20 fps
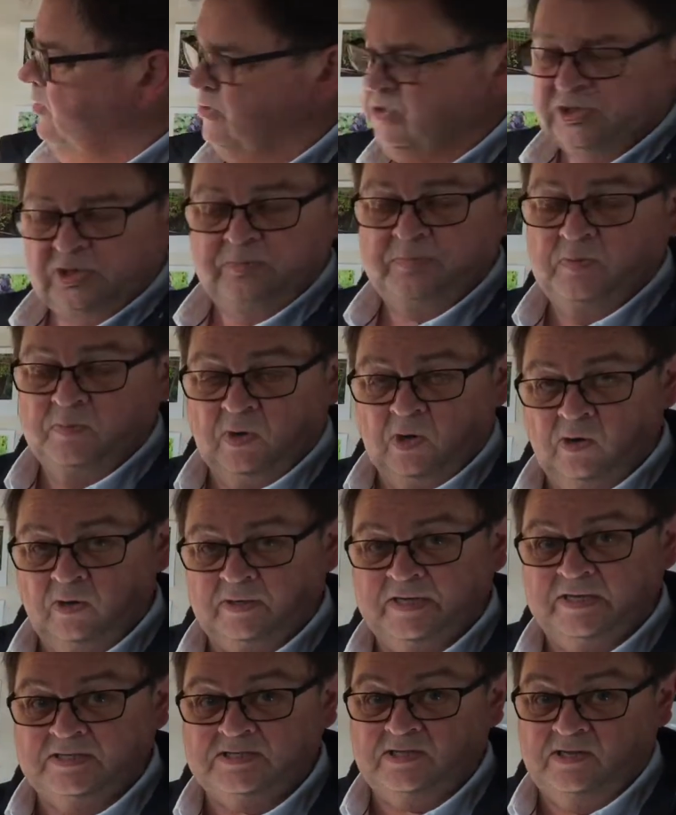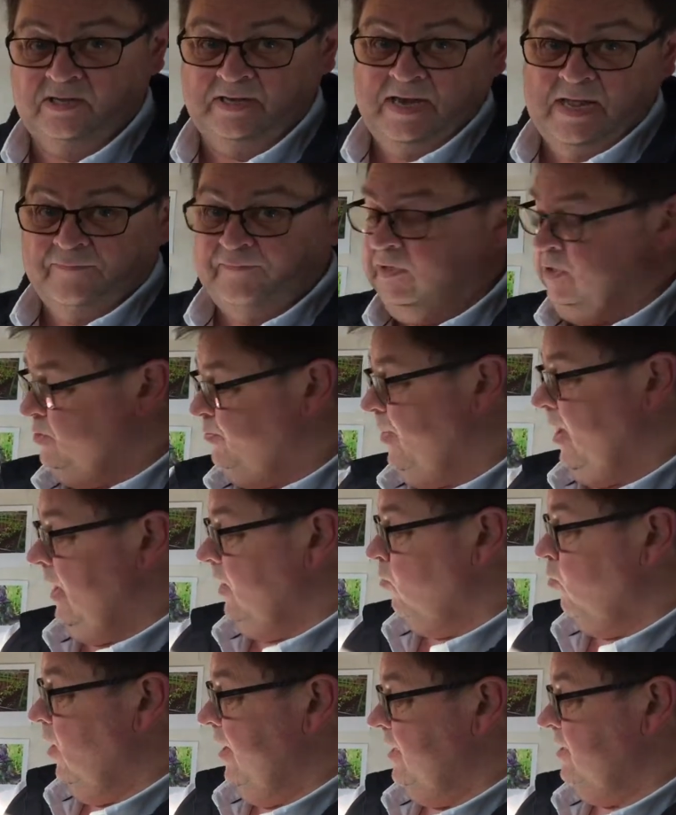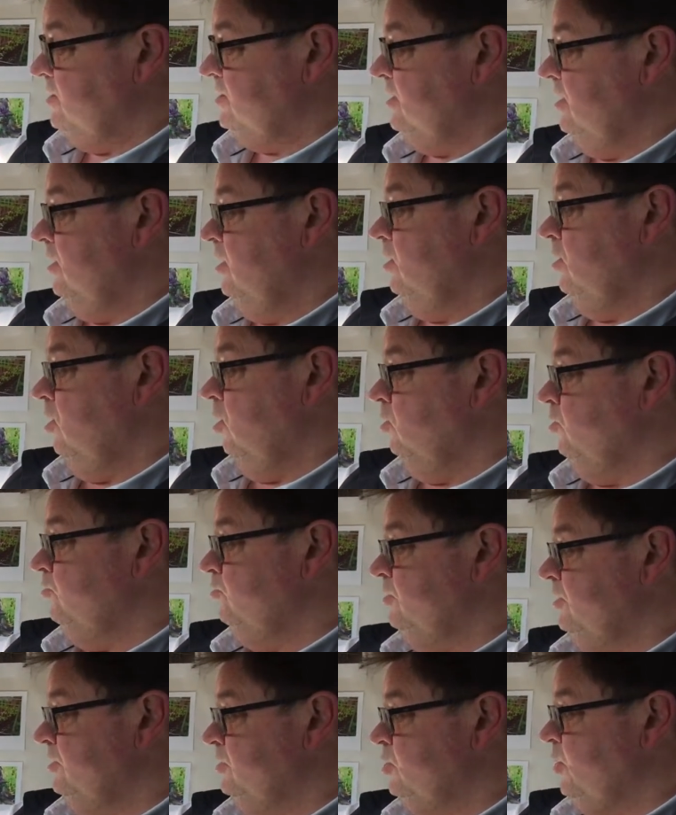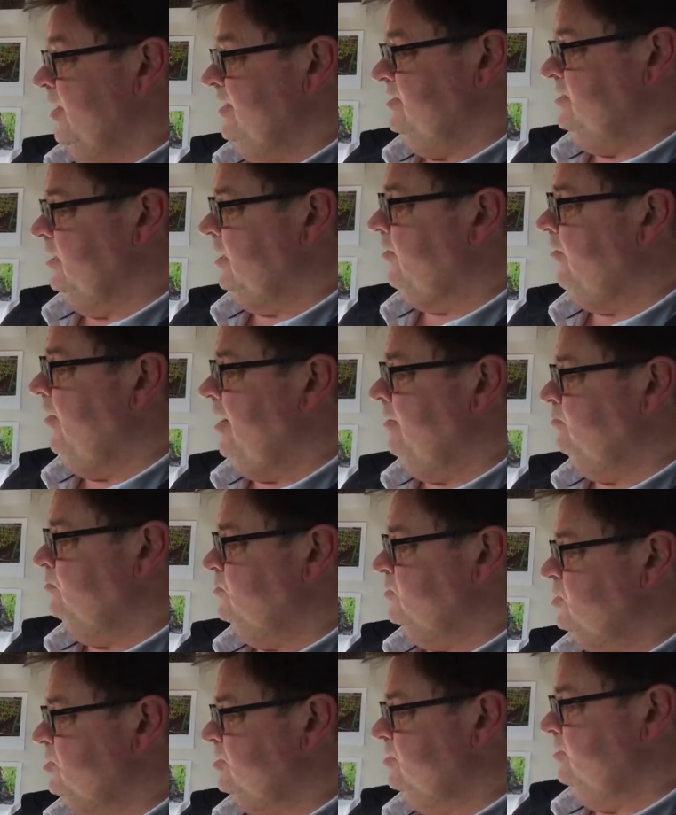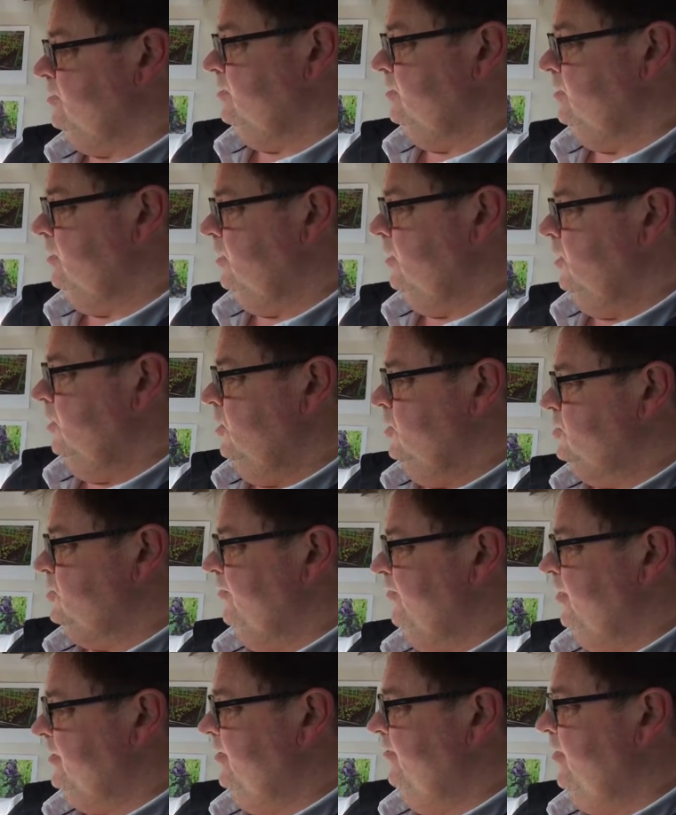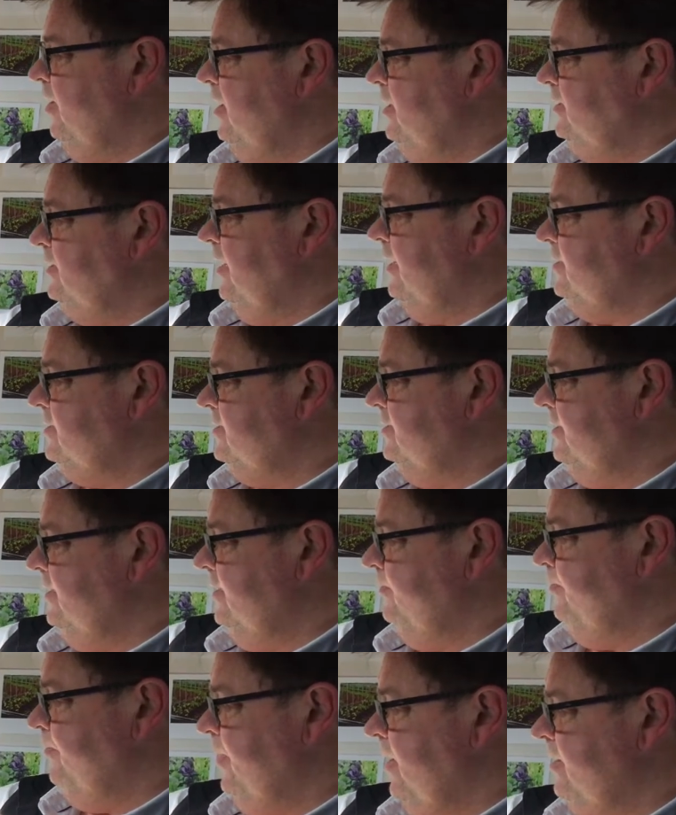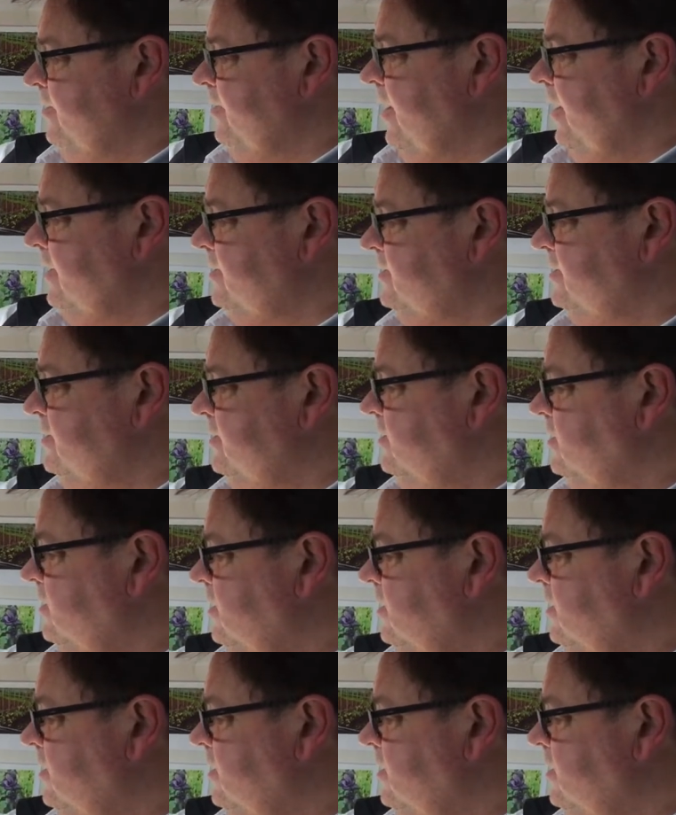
the supermarket, an average bag weighs 120 grams. So if I divide that by that,